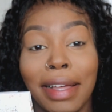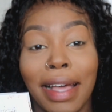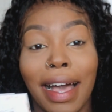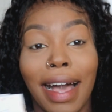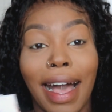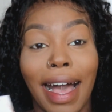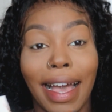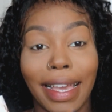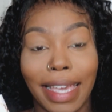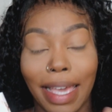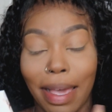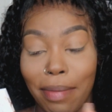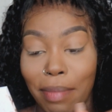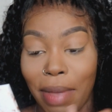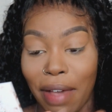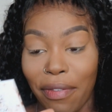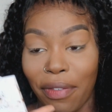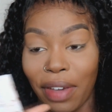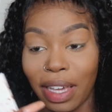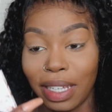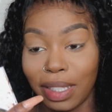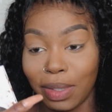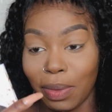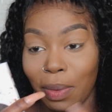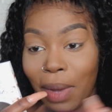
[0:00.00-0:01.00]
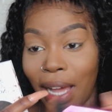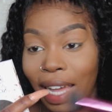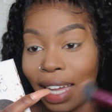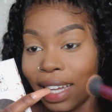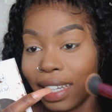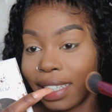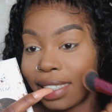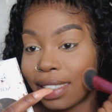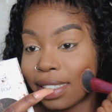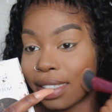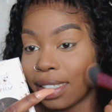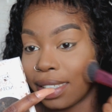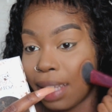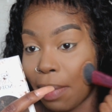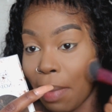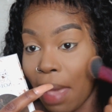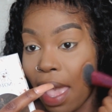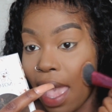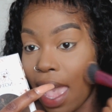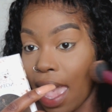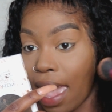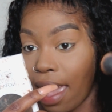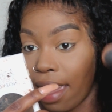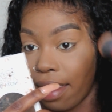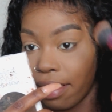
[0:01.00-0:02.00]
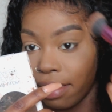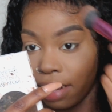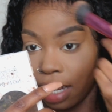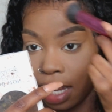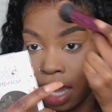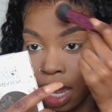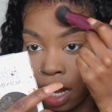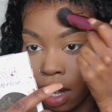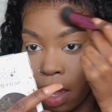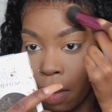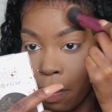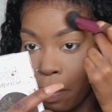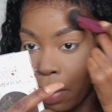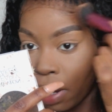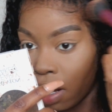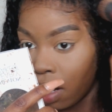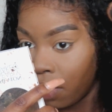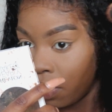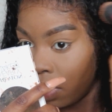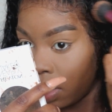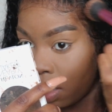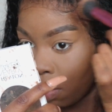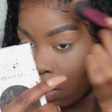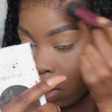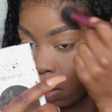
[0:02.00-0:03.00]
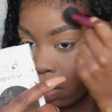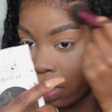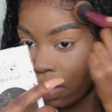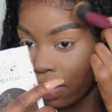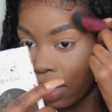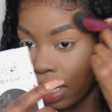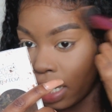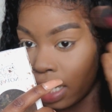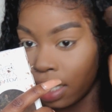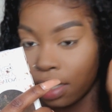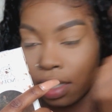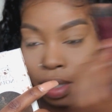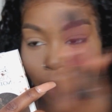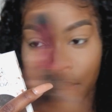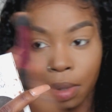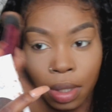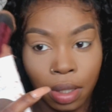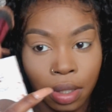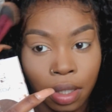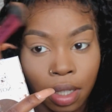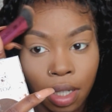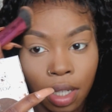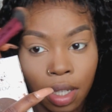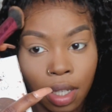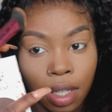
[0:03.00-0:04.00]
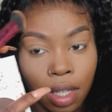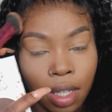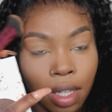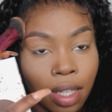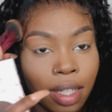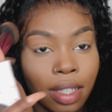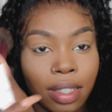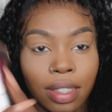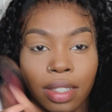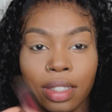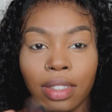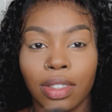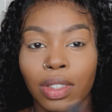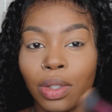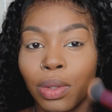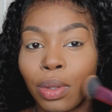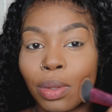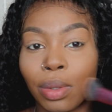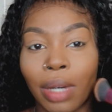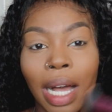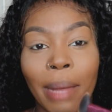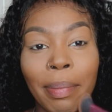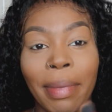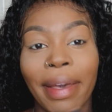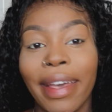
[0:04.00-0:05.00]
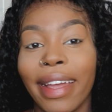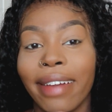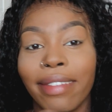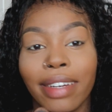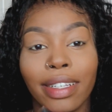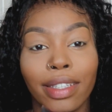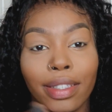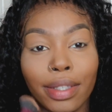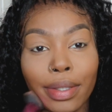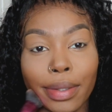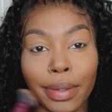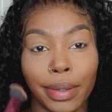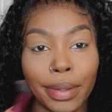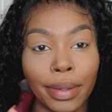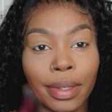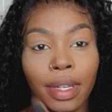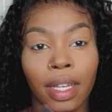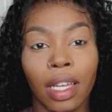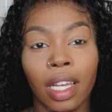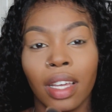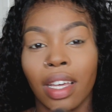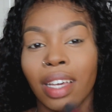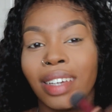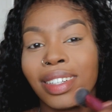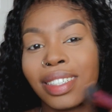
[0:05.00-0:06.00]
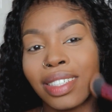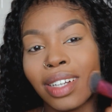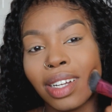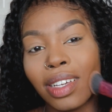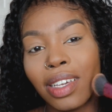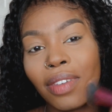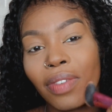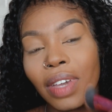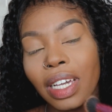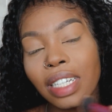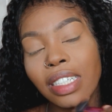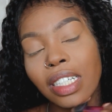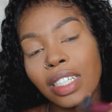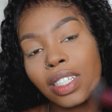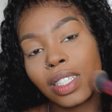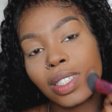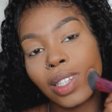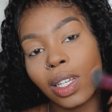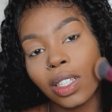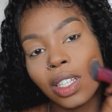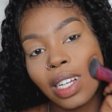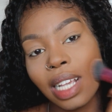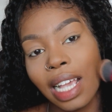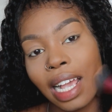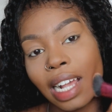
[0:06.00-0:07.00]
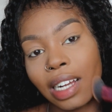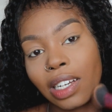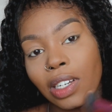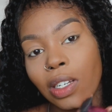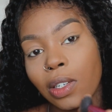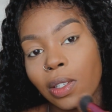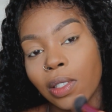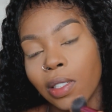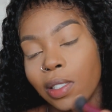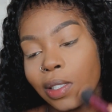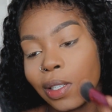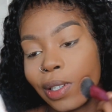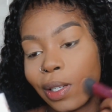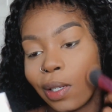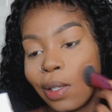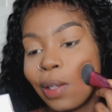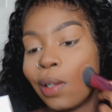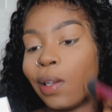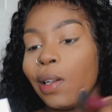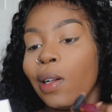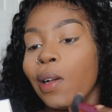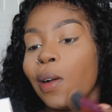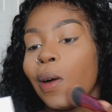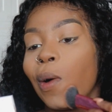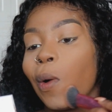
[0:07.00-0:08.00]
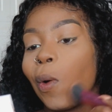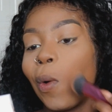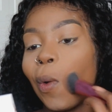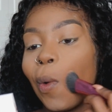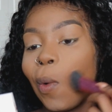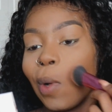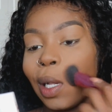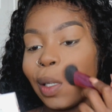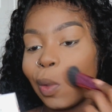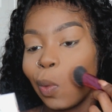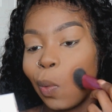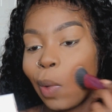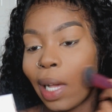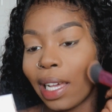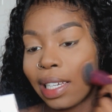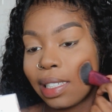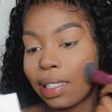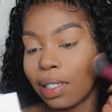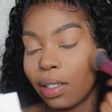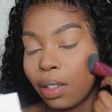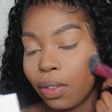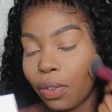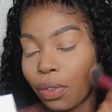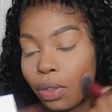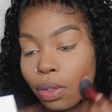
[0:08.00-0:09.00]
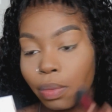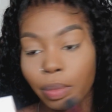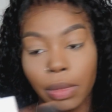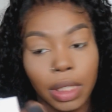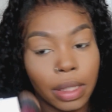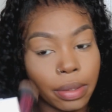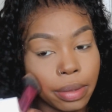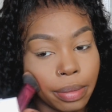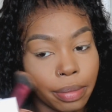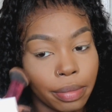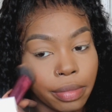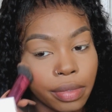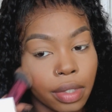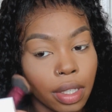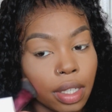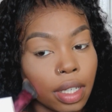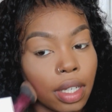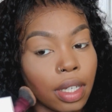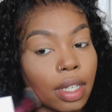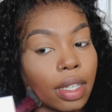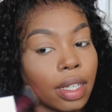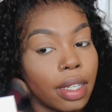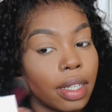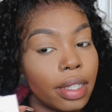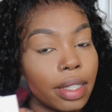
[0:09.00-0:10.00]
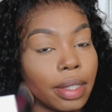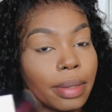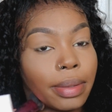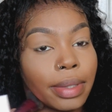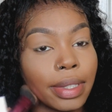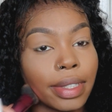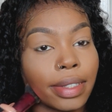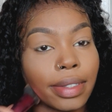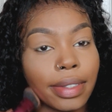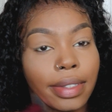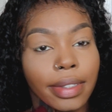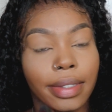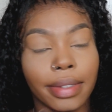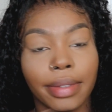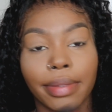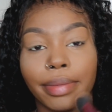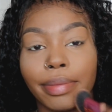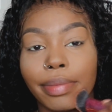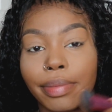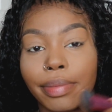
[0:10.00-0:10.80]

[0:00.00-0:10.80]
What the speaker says: I get my face waxed because I'm hairy. I know Barry can probably relate as well. It's just cool. I'm hairy too. I don't think it's just such a cash loss though. Always waxing off it. Anyways.